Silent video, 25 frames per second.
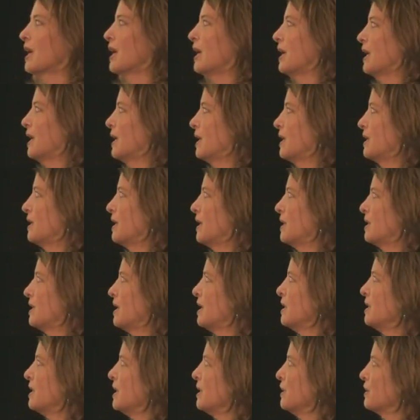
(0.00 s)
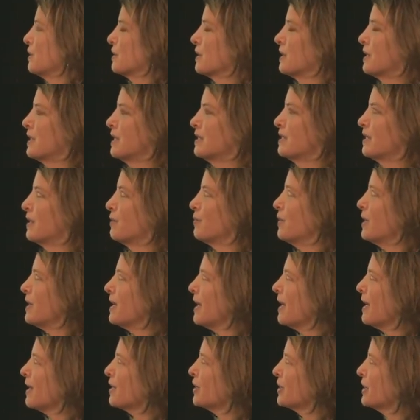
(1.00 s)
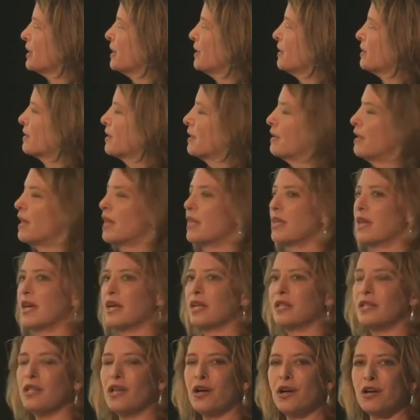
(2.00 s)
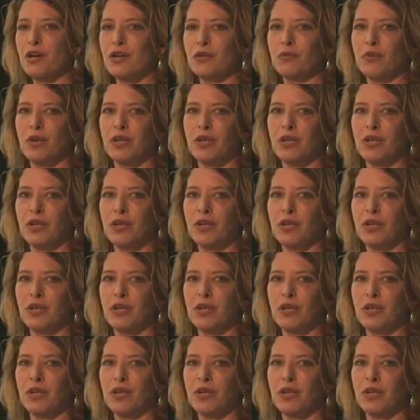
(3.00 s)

And then they looked at it and they said, well, that actually looks a lot like lard.